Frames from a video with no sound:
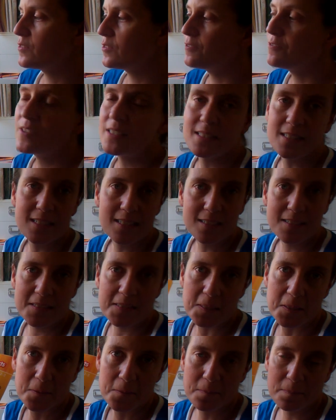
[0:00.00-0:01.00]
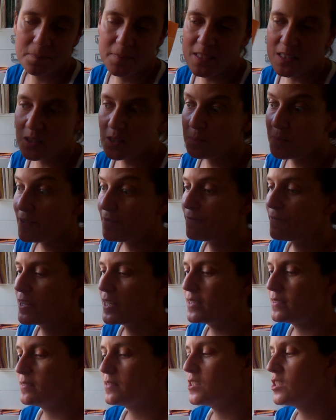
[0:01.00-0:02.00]
for physics, so this will be
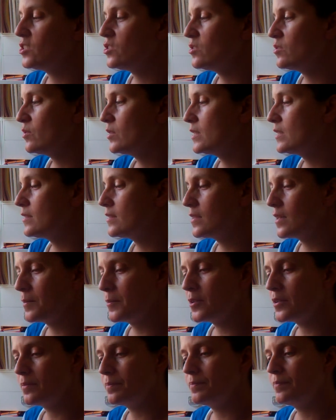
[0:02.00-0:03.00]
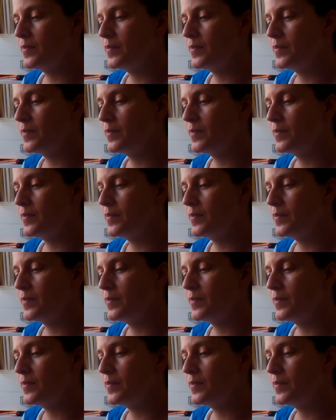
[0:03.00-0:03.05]
fun to do this summer.